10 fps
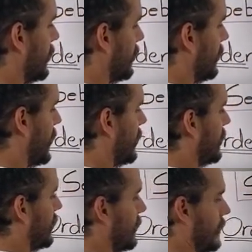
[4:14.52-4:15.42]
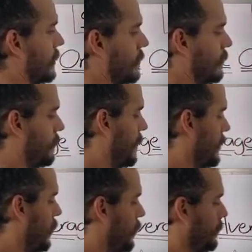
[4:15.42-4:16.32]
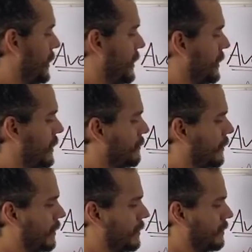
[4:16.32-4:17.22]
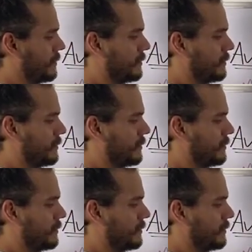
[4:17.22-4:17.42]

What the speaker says: that by giving